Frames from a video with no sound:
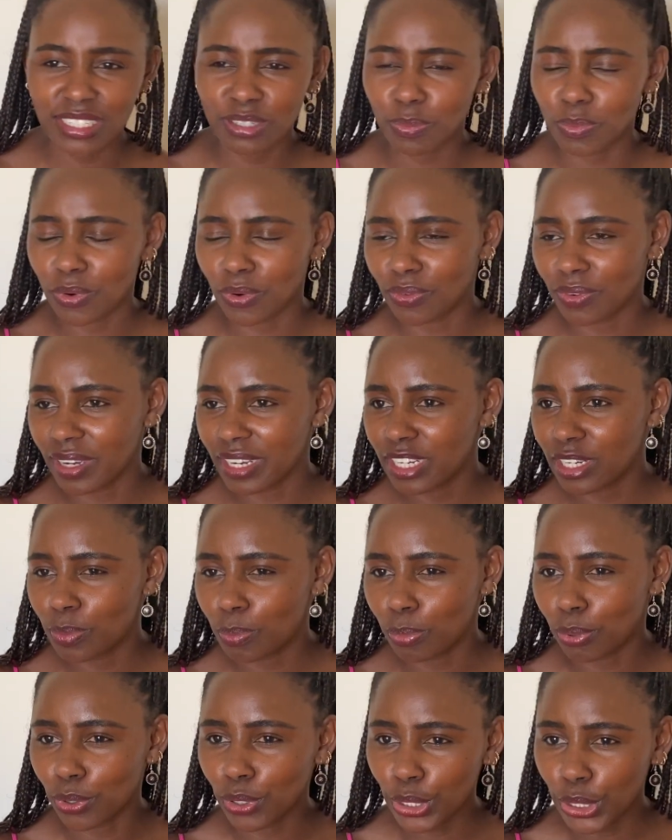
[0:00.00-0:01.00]

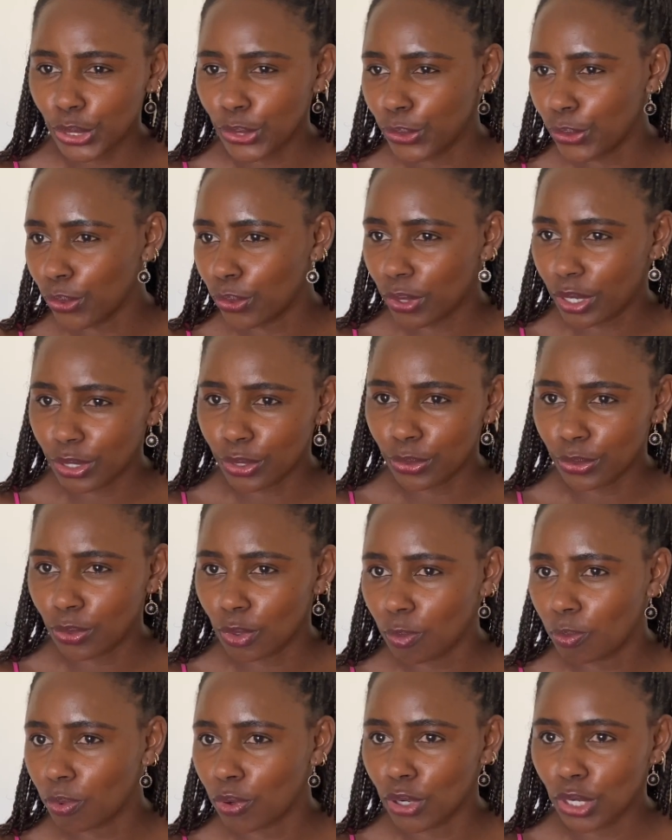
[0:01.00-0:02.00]
provide
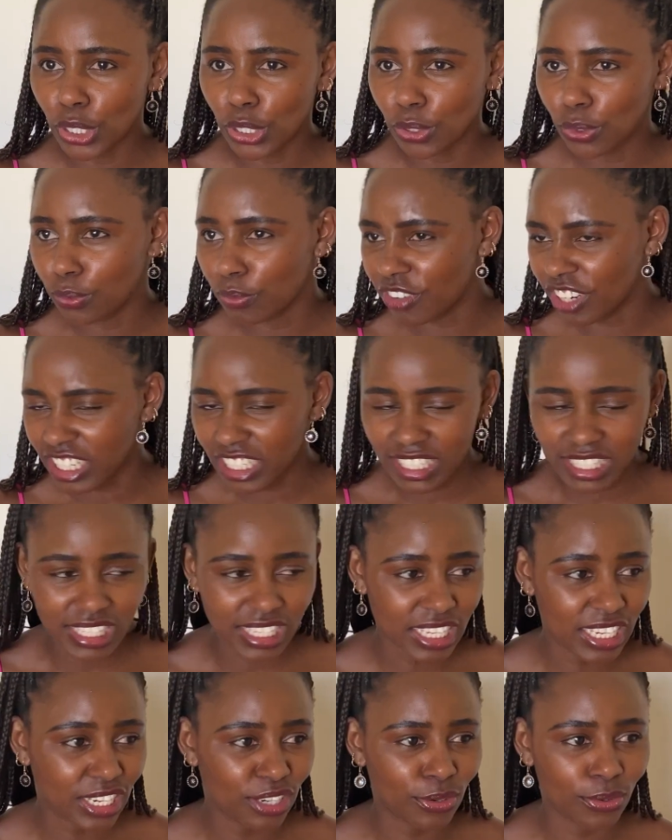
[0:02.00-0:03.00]
polio
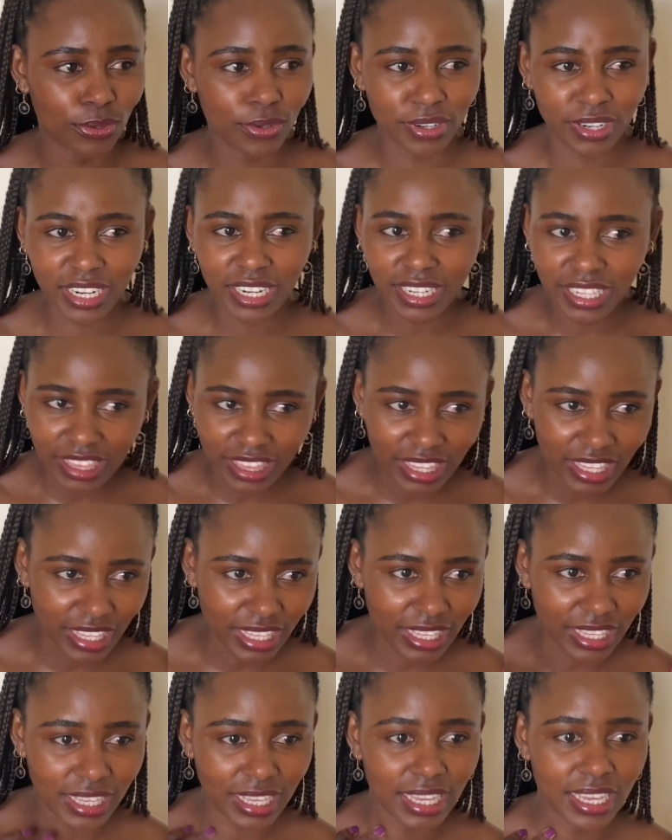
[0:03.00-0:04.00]
vaccine or
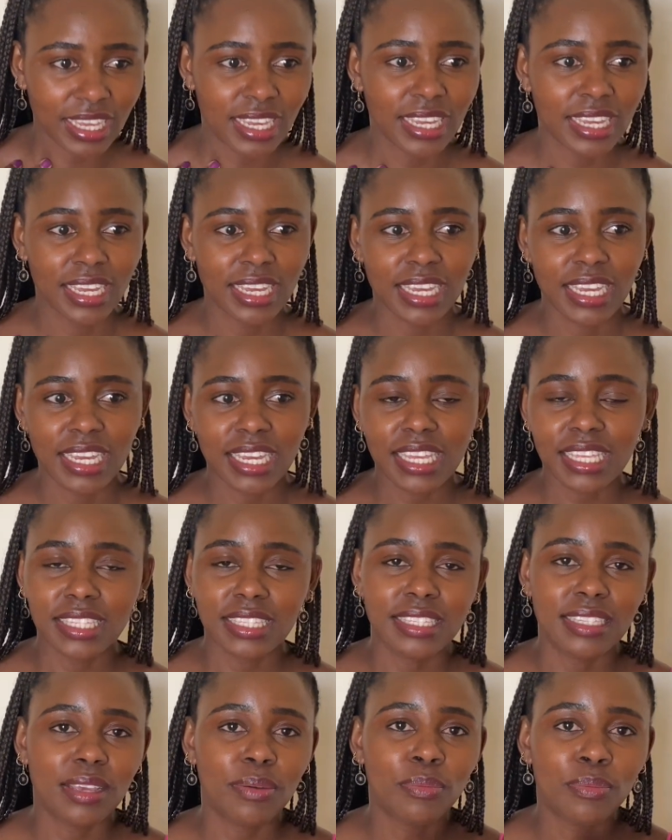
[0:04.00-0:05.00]
anything. It's
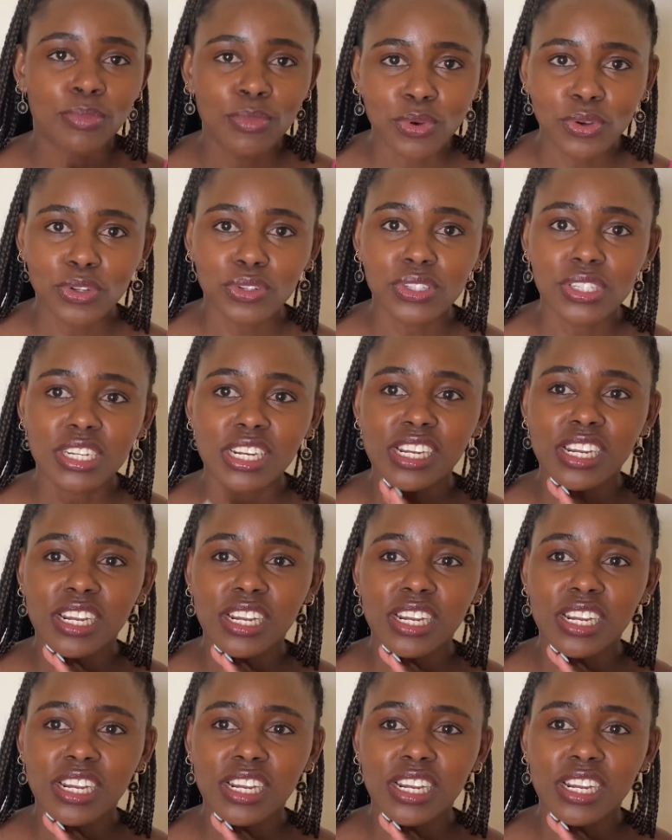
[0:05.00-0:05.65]
the most